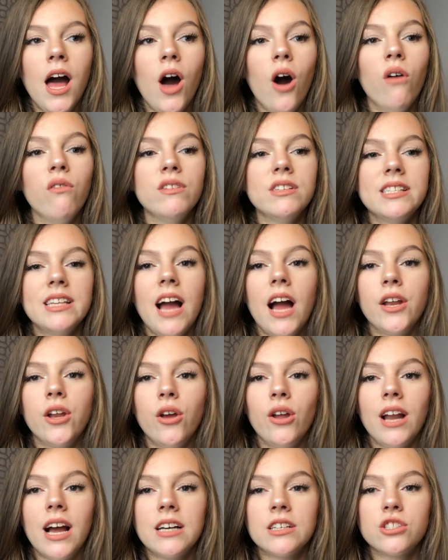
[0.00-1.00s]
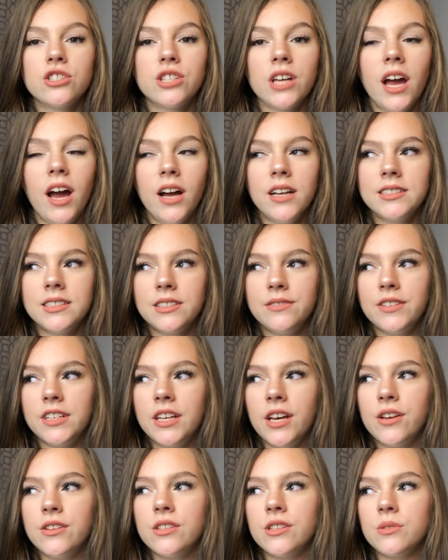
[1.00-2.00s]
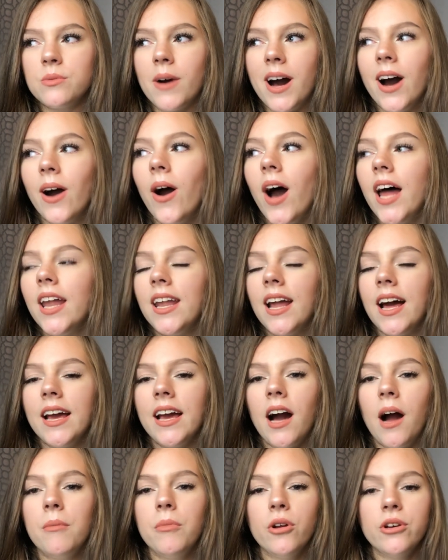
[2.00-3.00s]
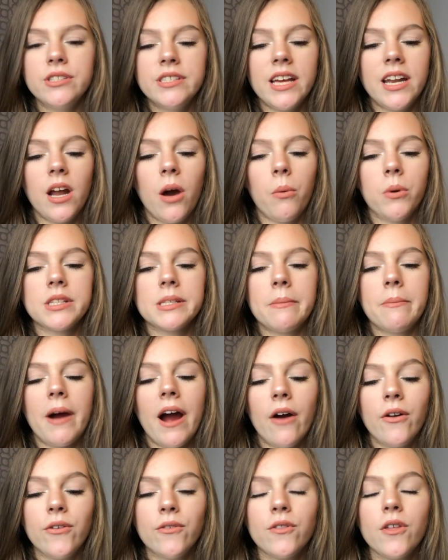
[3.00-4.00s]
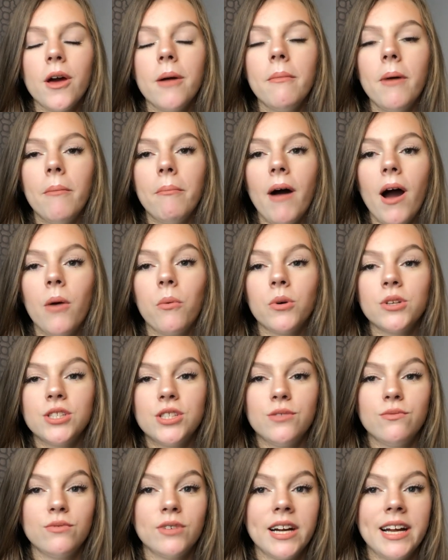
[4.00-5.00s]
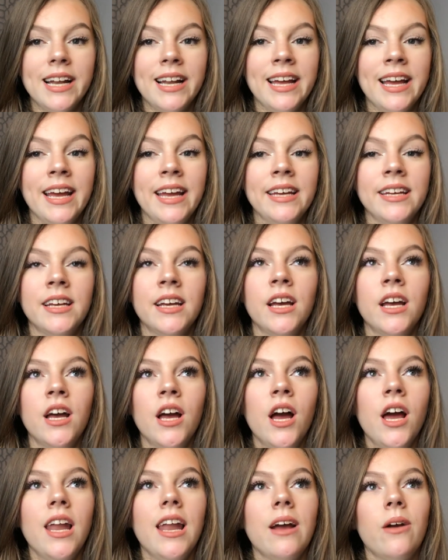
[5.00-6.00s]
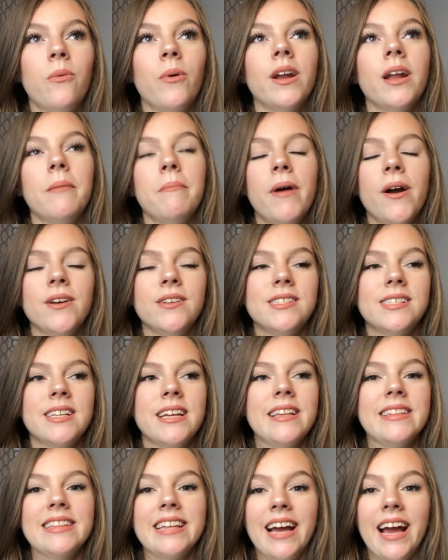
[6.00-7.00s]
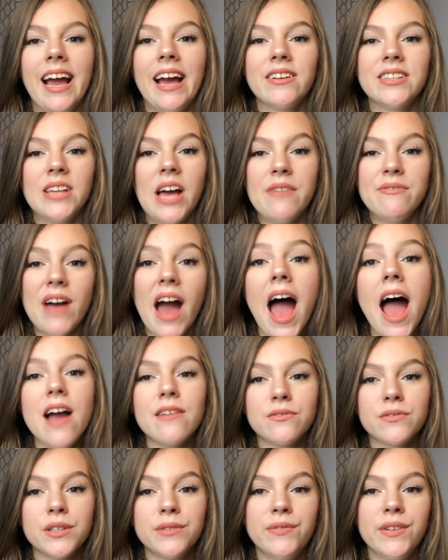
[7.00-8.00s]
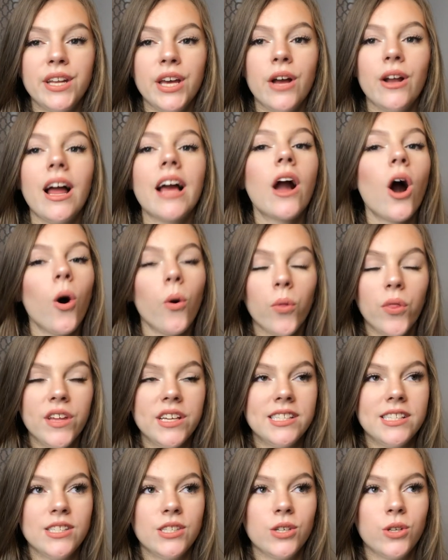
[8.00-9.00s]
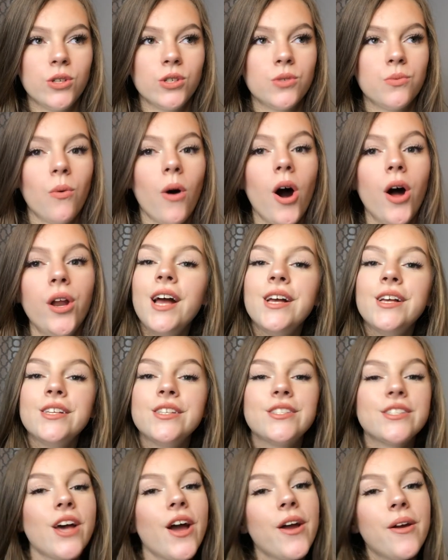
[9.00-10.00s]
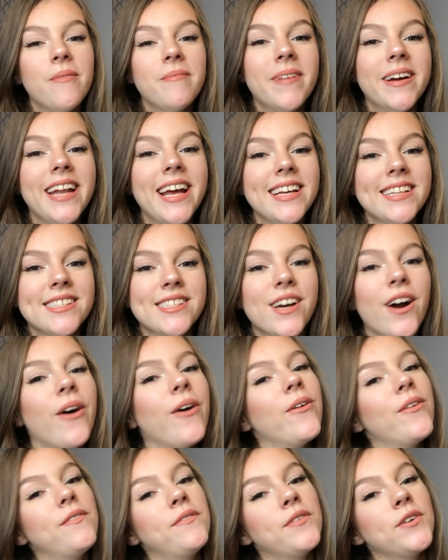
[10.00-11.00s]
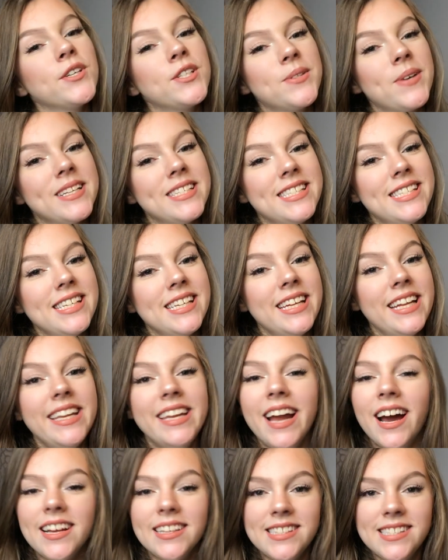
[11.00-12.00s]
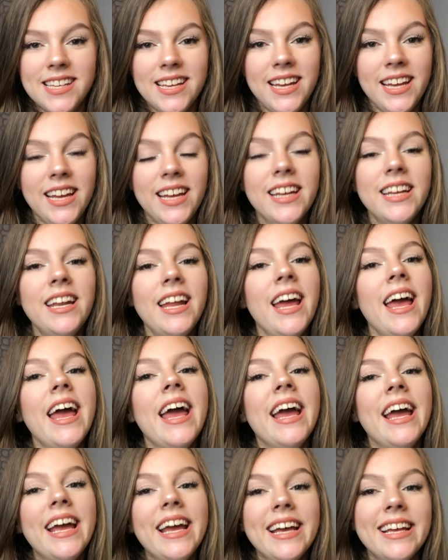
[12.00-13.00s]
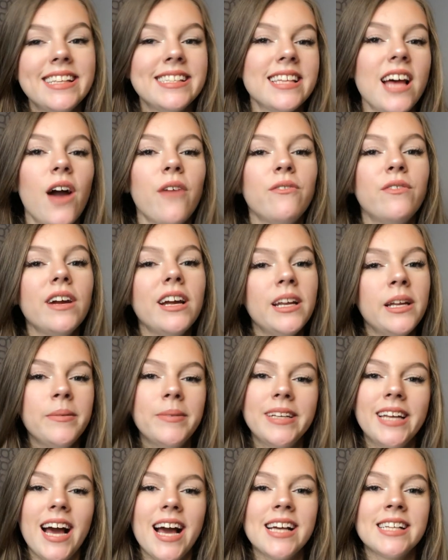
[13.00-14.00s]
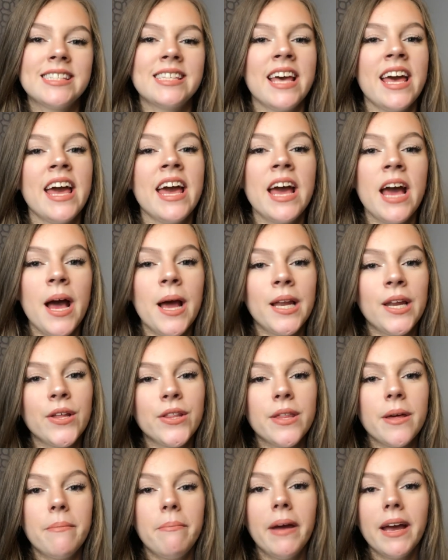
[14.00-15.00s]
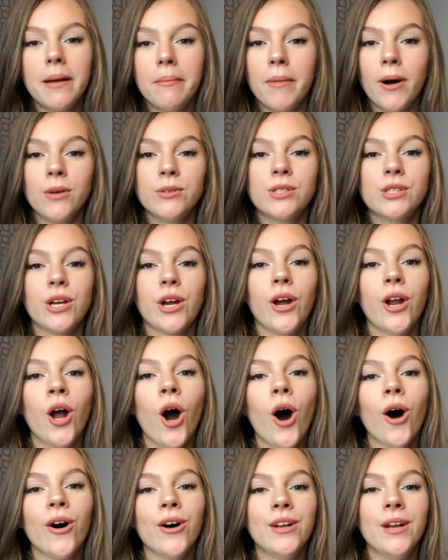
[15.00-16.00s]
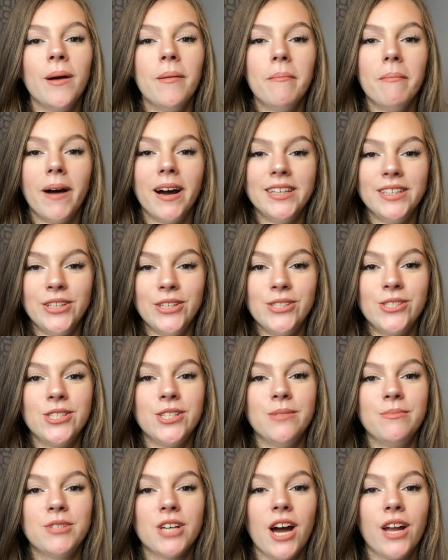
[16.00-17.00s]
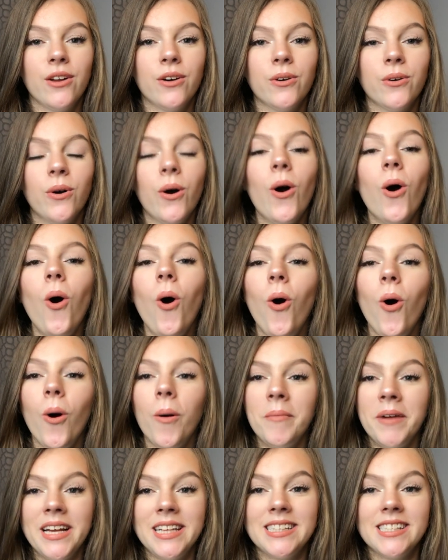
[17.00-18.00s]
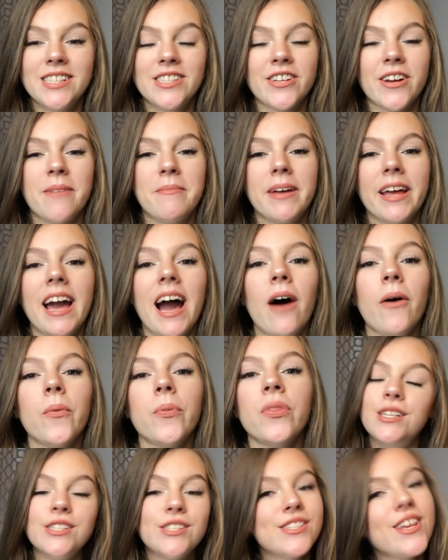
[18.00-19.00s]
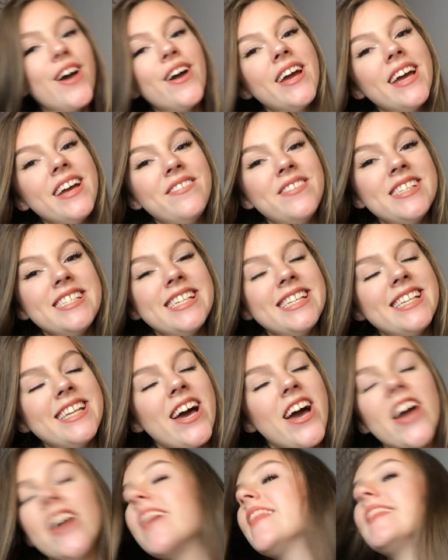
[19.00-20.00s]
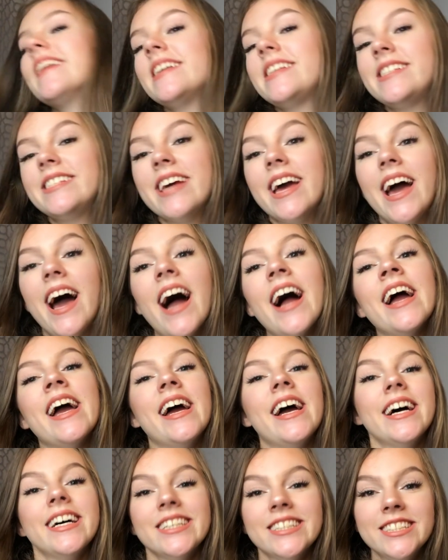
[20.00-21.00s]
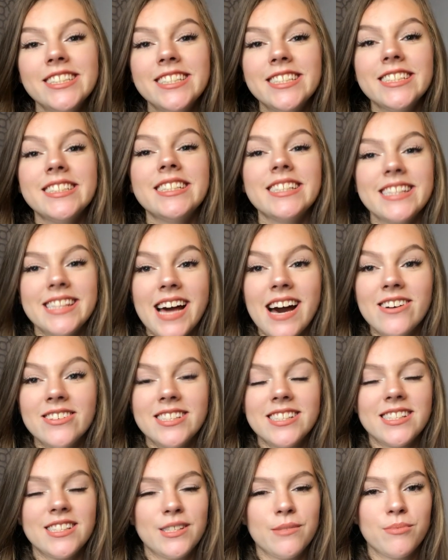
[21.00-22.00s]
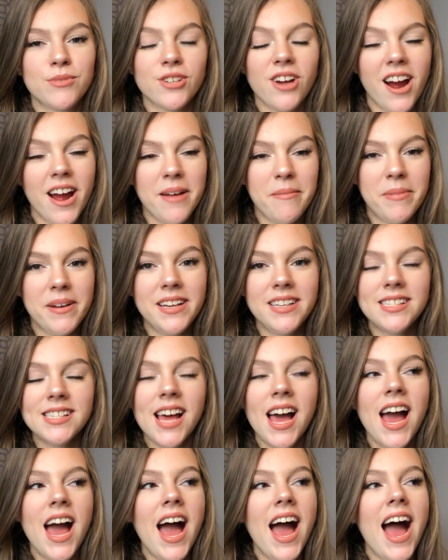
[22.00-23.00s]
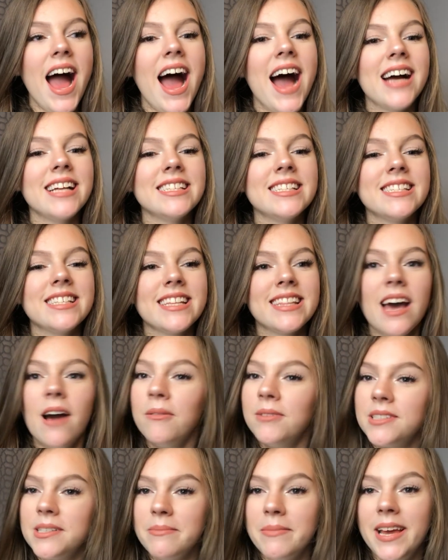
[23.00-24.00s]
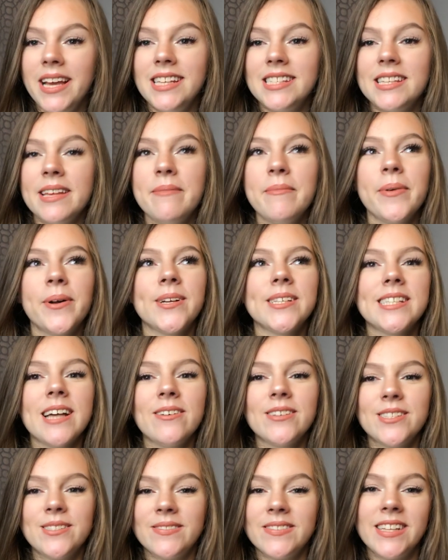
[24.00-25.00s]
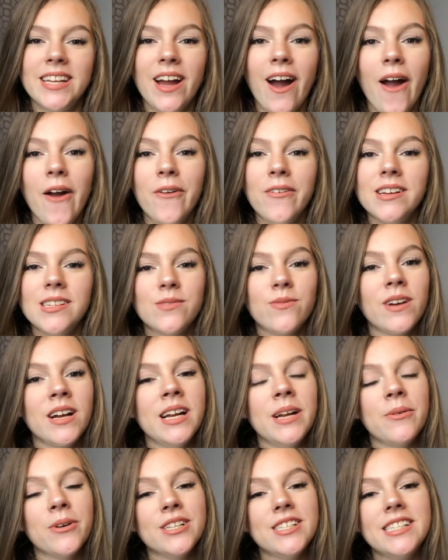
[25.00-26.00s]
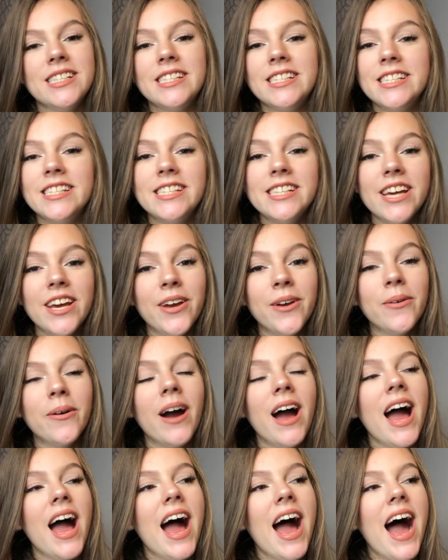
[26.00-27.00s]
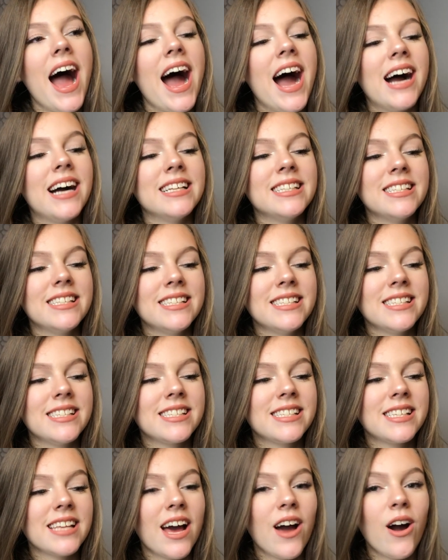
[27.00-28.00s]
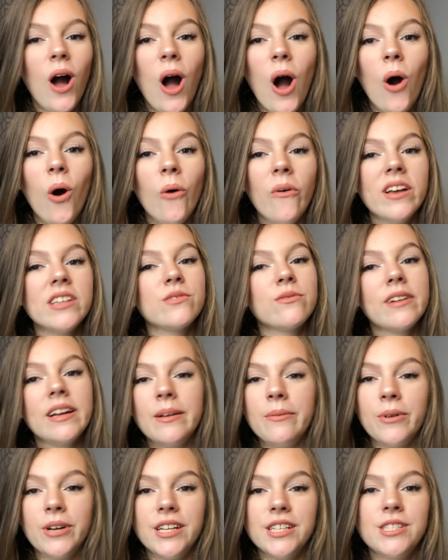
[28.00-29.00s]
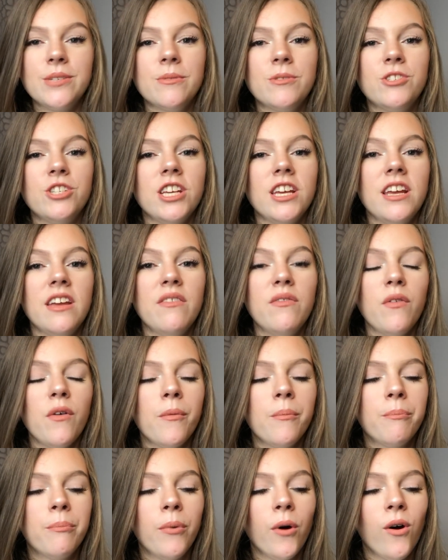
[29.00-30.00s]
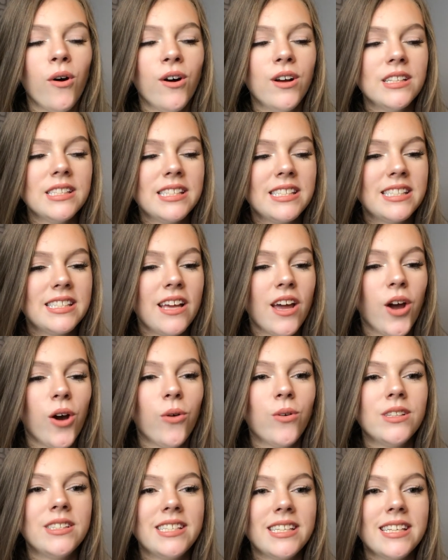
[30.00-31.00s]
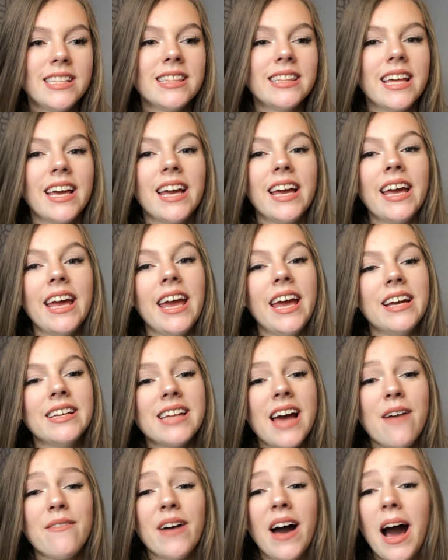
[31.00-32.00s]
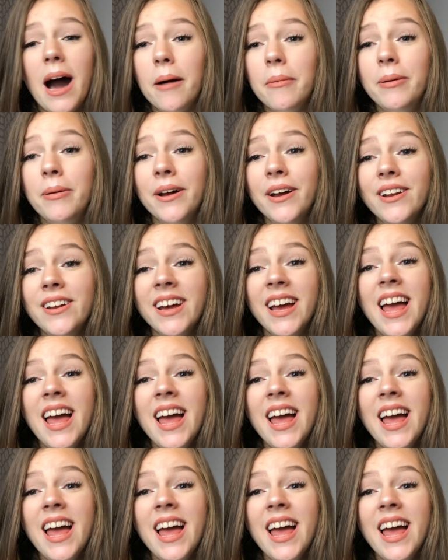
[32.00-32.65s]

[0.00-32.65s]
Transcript: obviously, I know last year I did videos as well, and like I'm not saying I wasn't proud of them, but I want to really like when I'm posting it think for every video like oh this is a good one. So my next goal for 2019 is I really would like to hit another big milestone on my YouTube channel or my Instagram account. So if you didn't know, this year I hit 100,000 subscribers and that was amazing because that was something I always really wanted to do and always really wanted to achieve but still didn't think it would ever happen